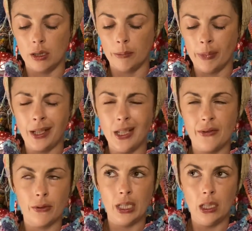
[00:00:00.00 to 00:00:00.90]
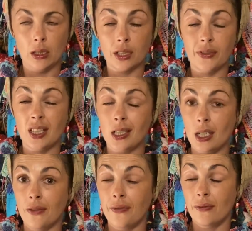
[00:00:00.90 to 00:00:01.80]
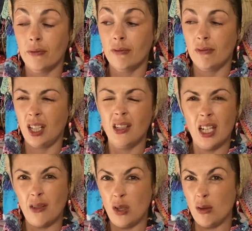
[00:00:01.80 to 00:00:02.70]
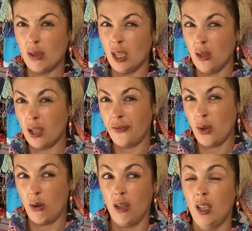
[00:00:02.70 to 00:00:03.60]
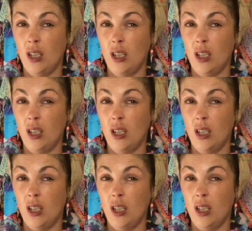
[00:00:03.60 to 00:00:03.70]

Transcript: but I never really looked for stuff I didn't even know to look for.